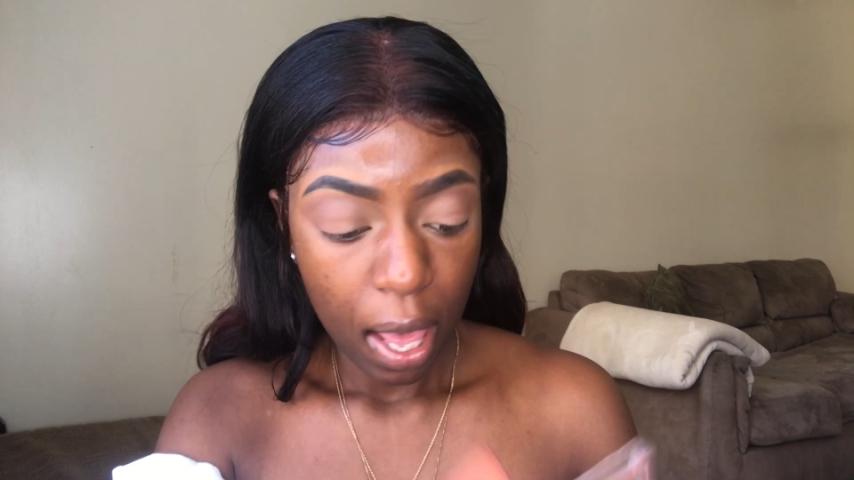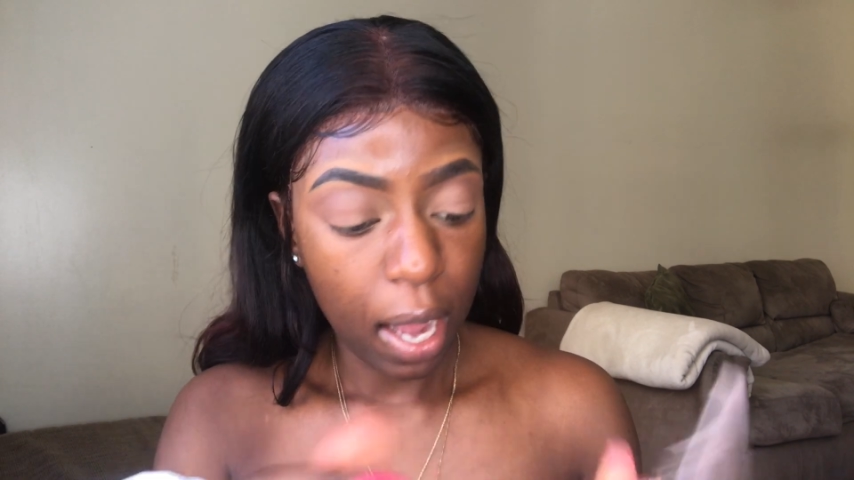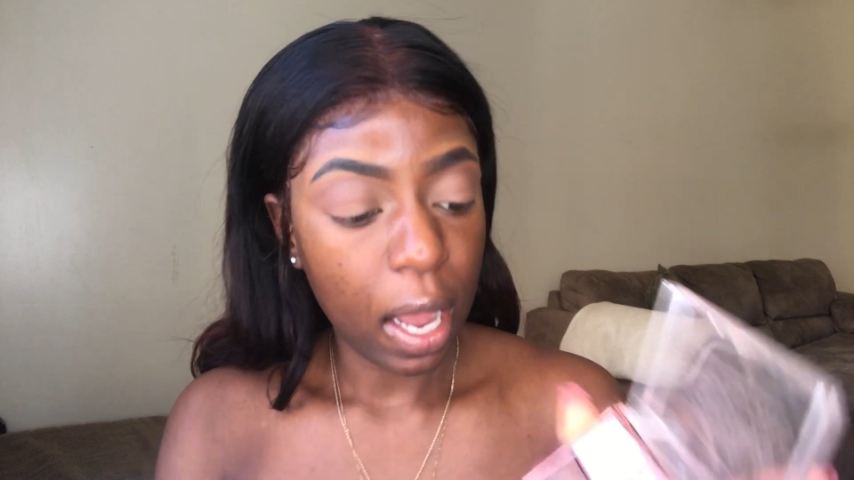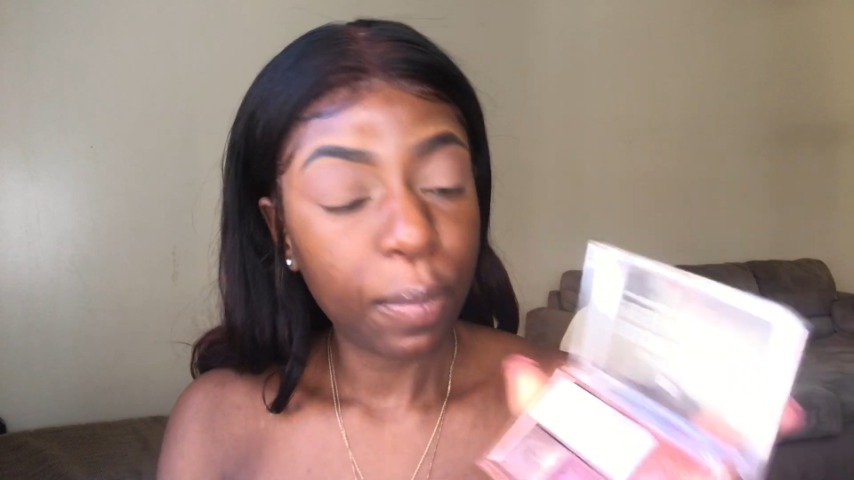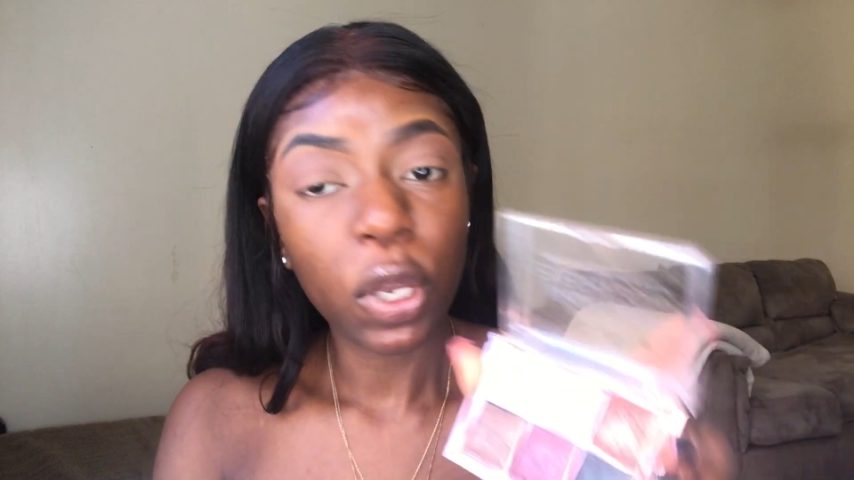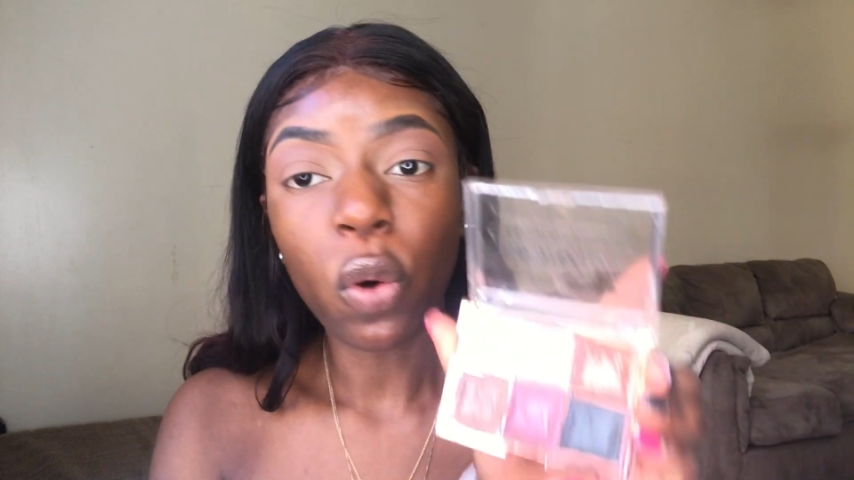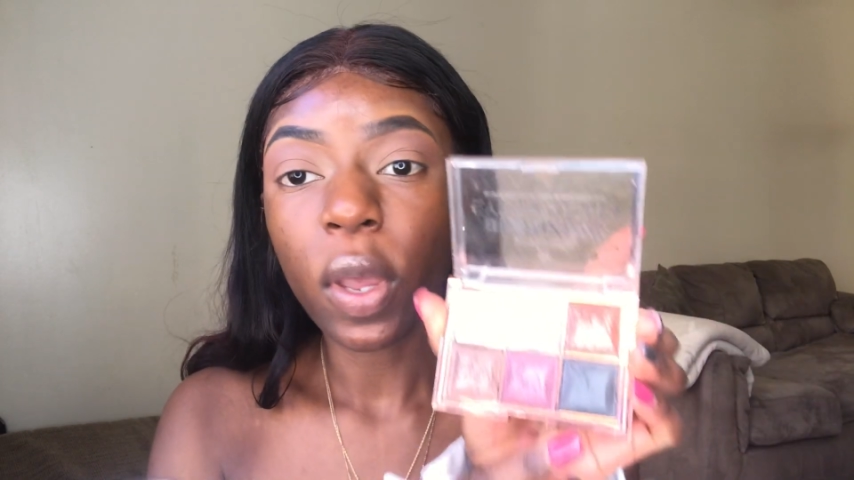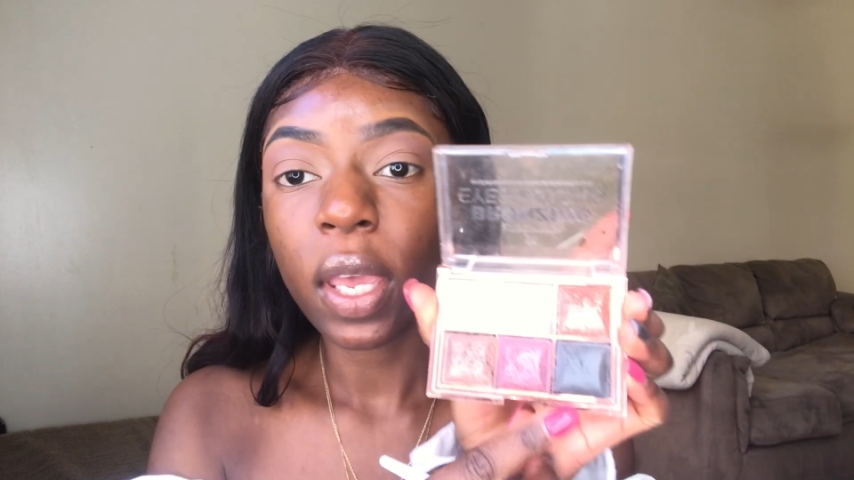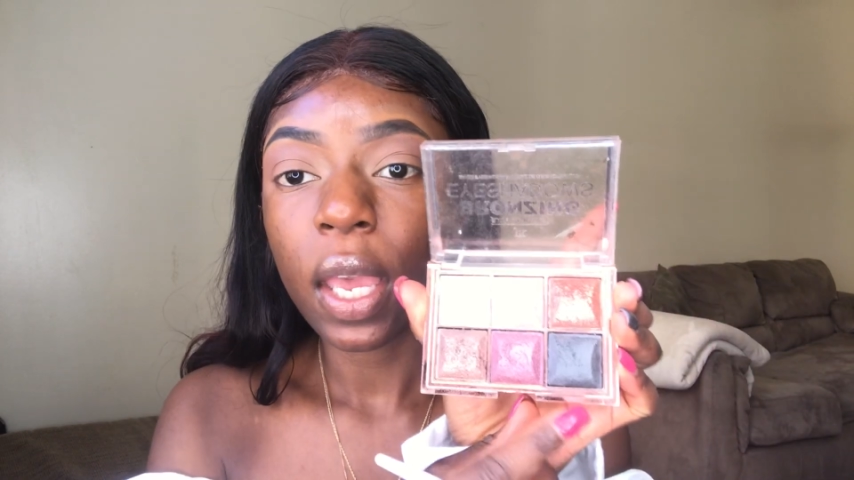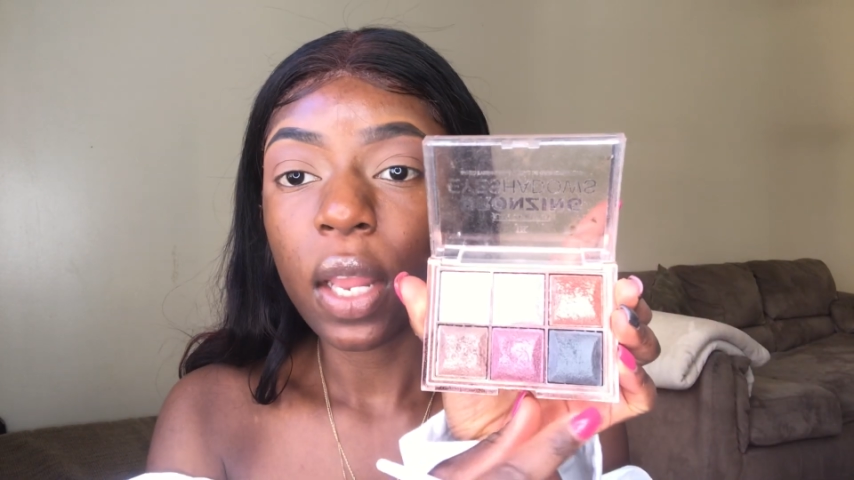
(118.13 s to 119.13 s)
And I'll be
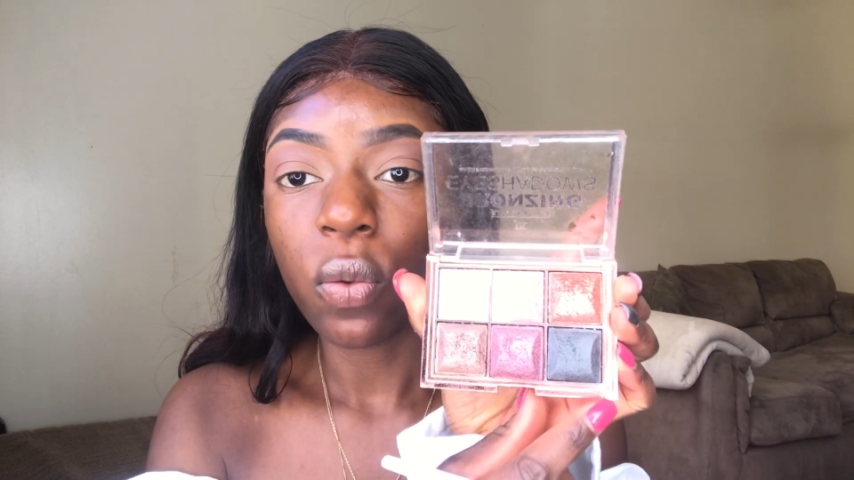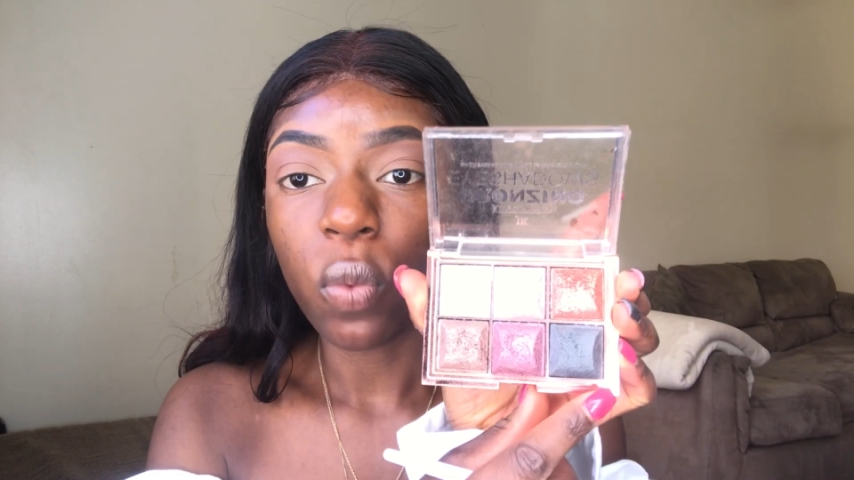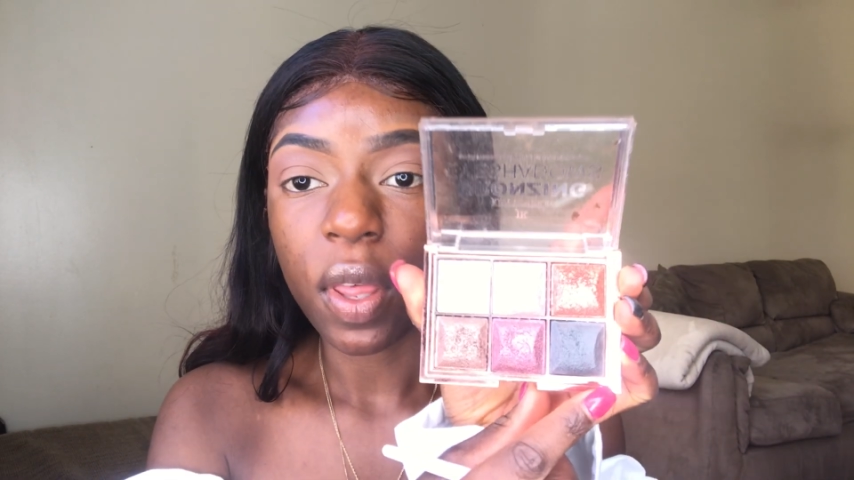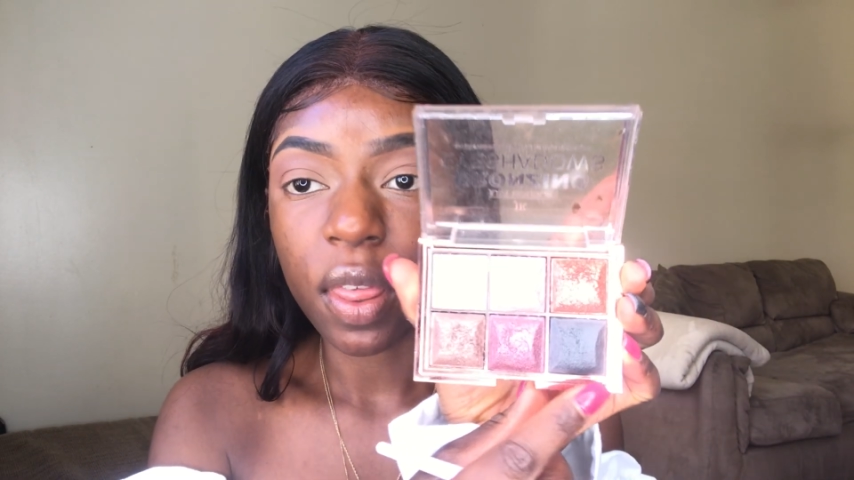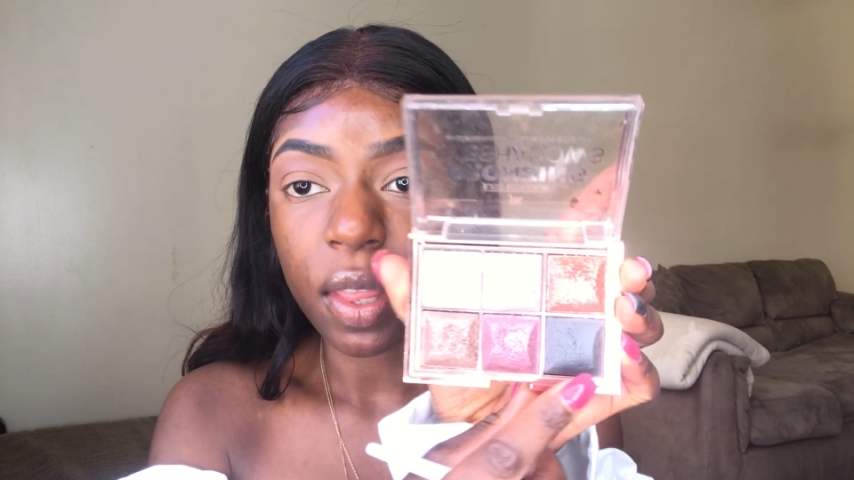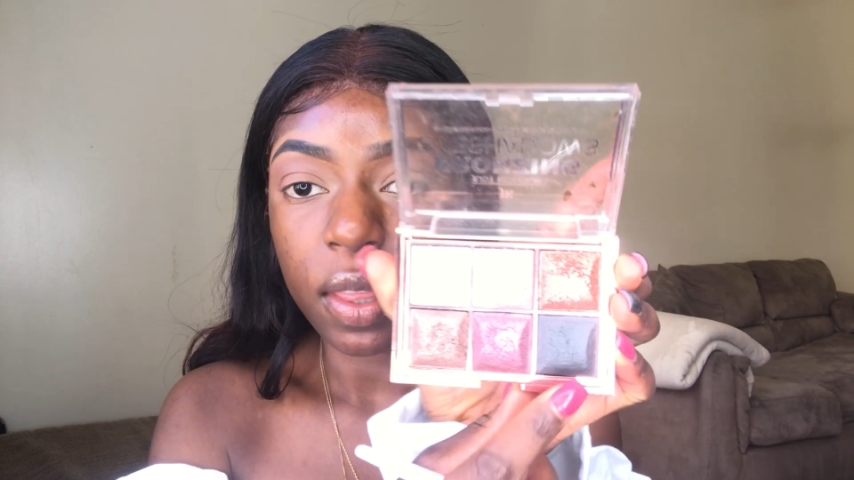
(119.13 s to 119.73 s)
going in with